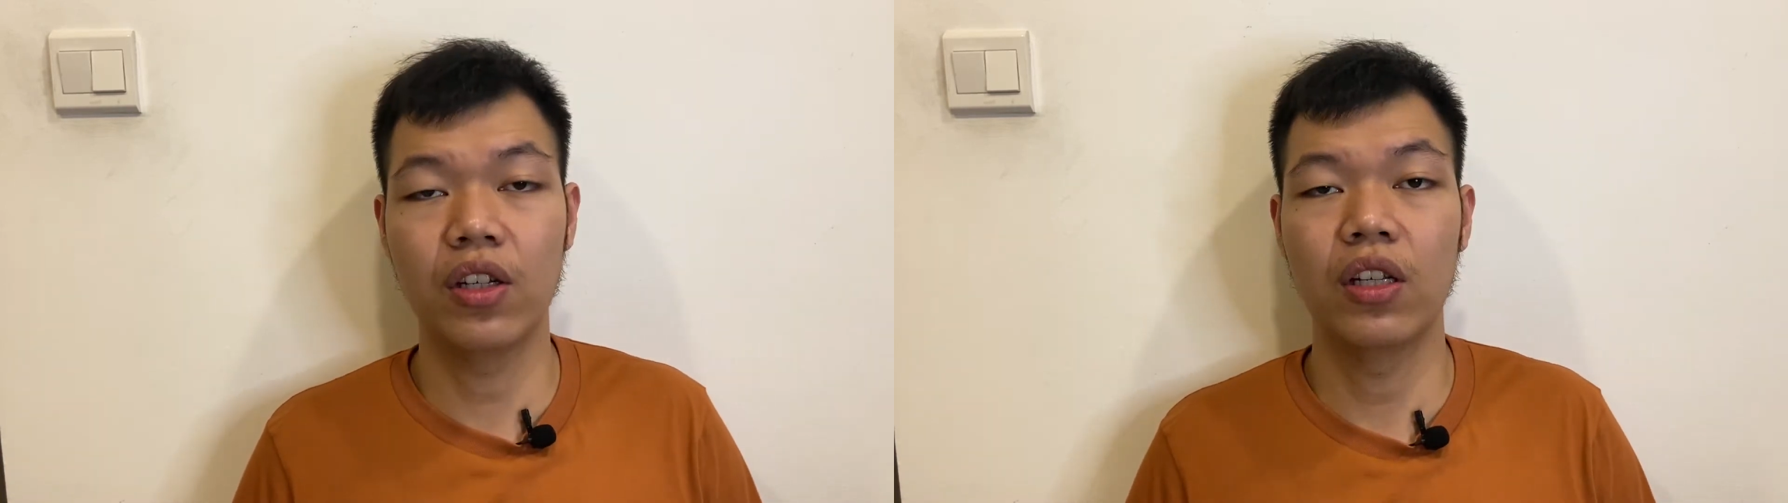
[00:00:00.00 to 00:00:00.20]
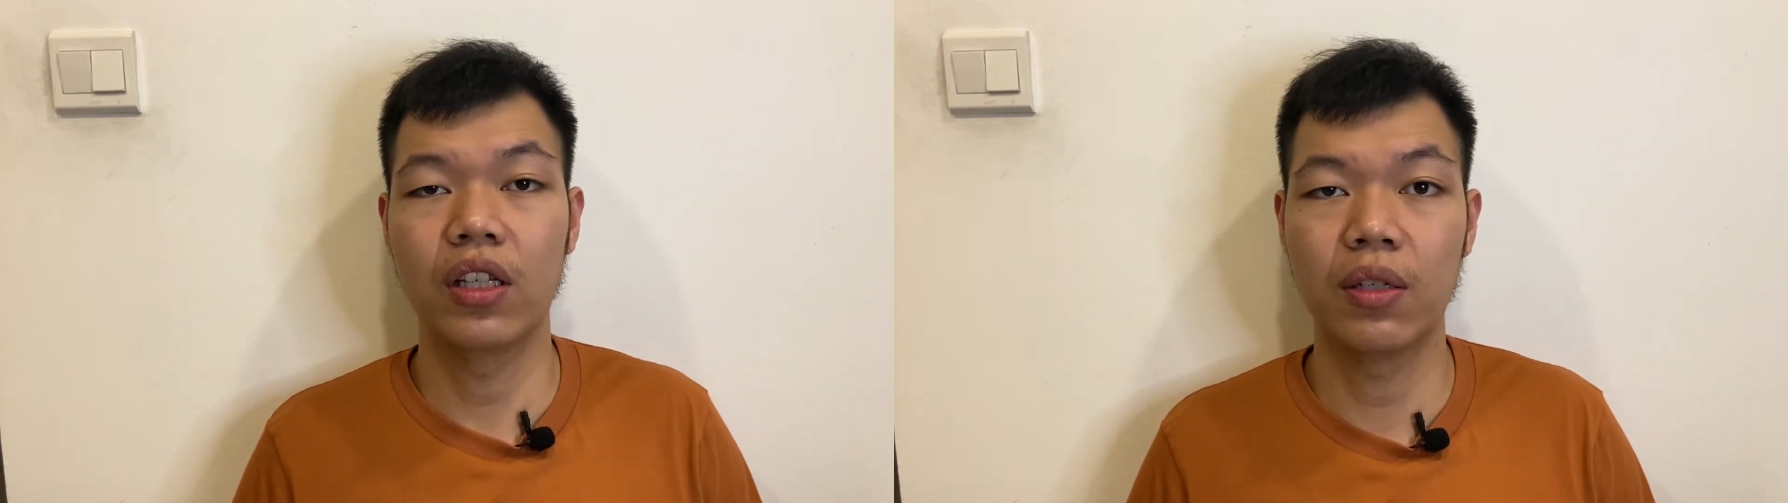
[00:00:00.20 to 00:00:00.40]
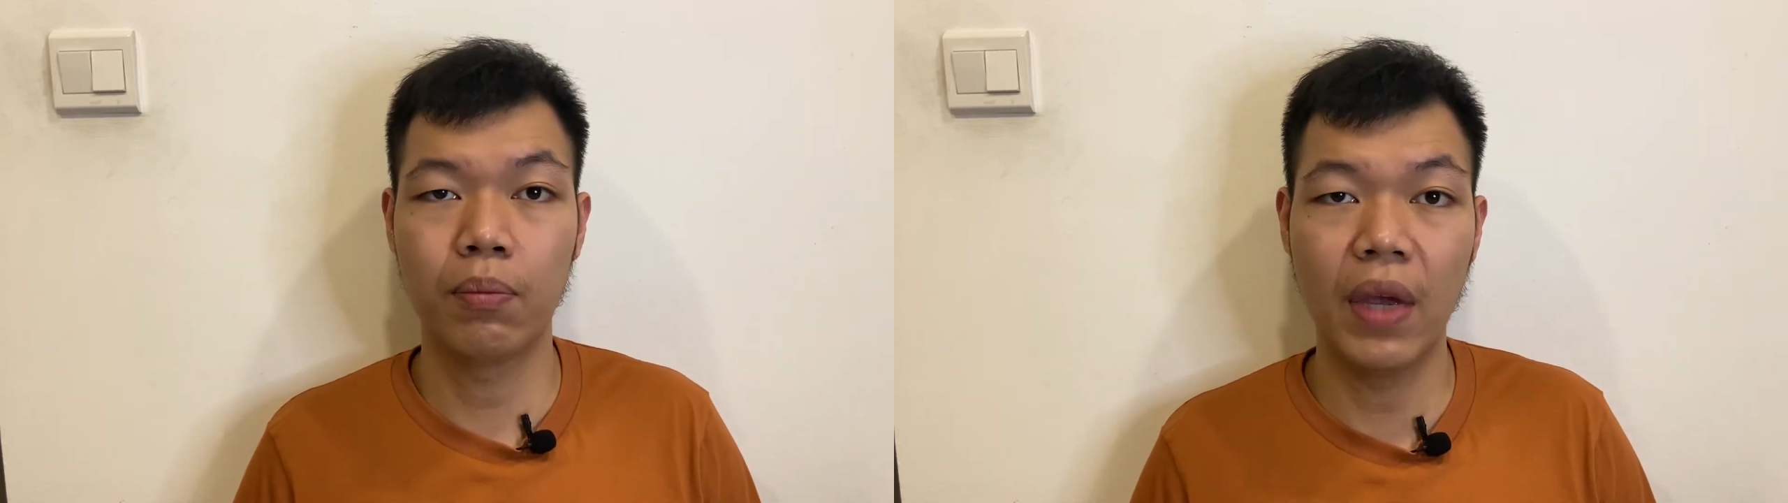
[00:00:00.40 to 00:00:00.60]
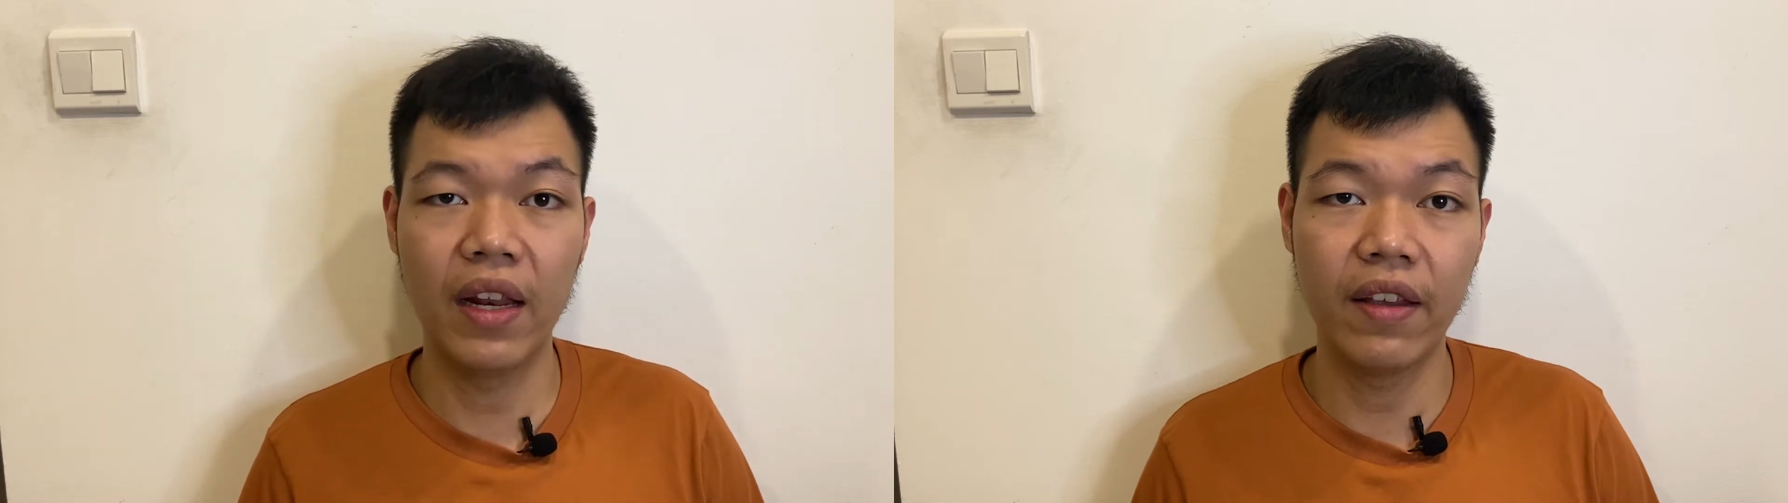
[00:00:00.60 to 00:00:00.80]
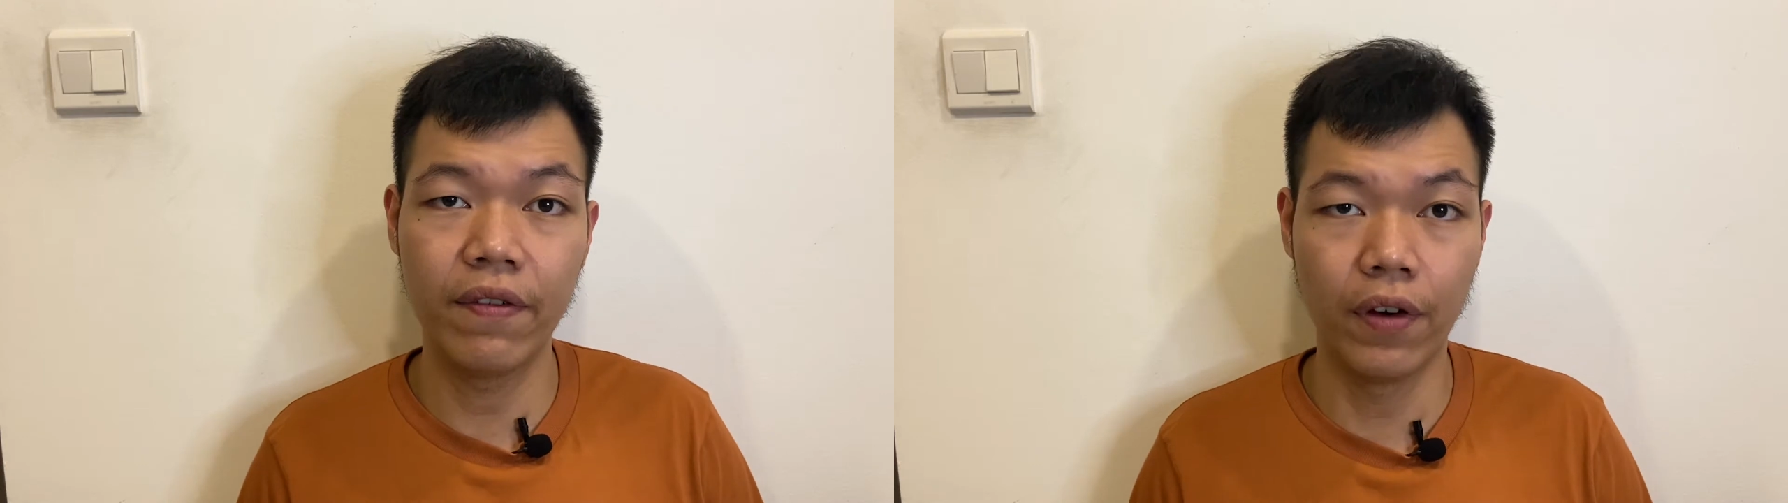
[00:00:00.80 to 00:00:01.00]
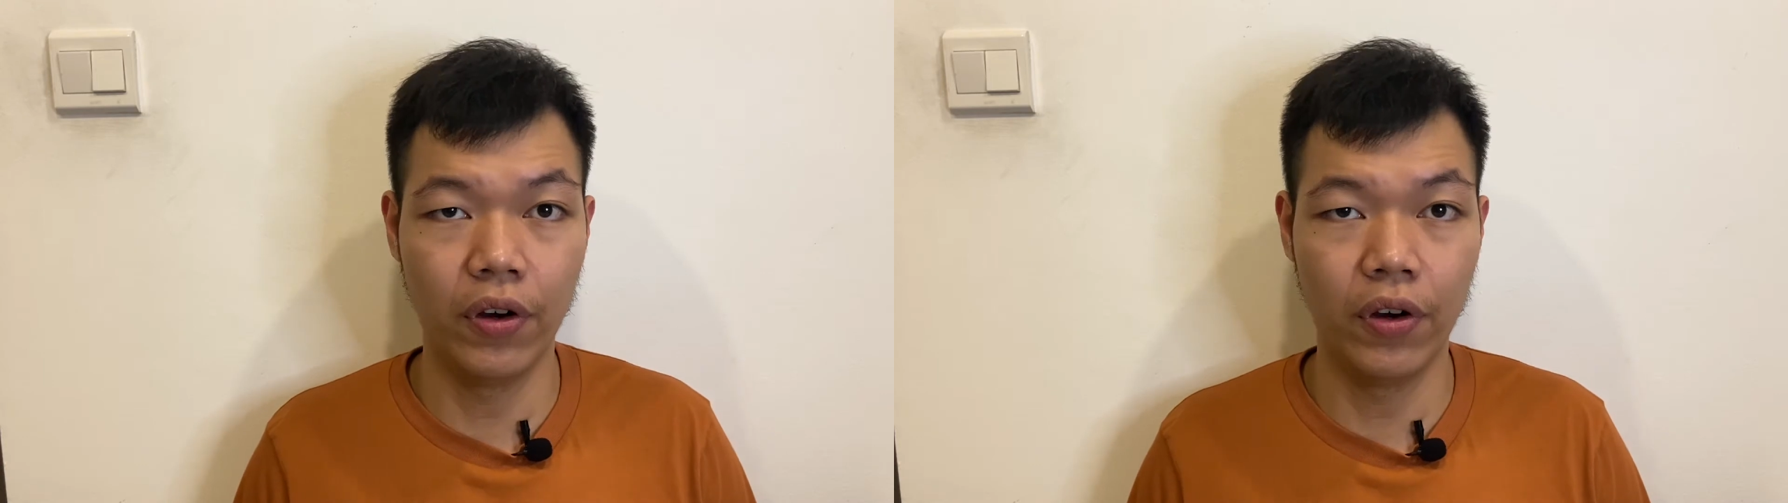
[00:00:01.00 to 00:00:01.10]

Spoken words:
is mainly for